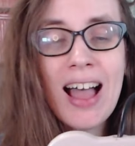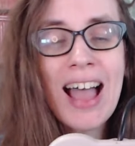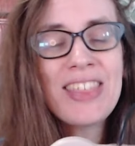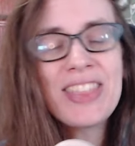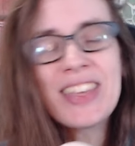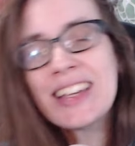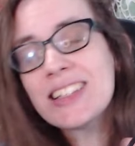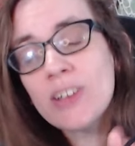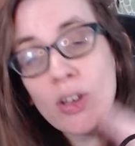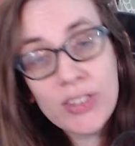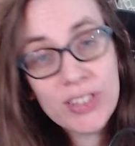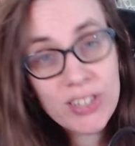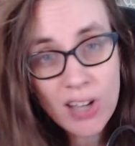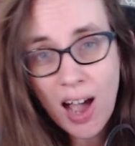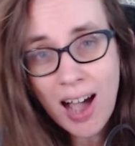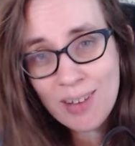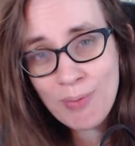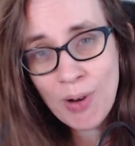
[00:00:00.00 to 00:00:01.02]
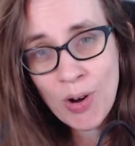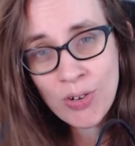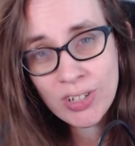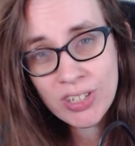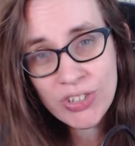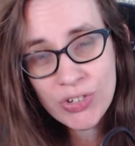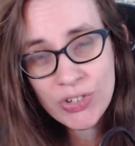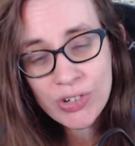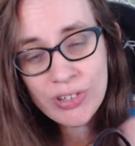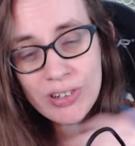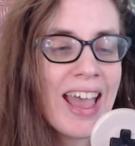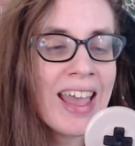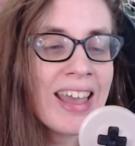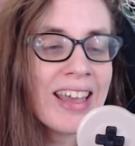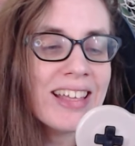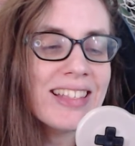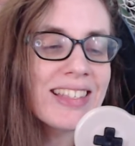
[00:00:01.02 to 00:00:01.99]
I think it's called Dog Bone controller.
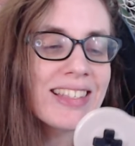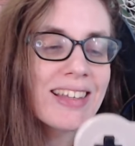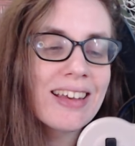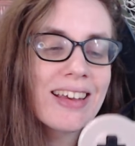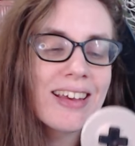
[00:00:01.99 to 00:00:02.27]
It's,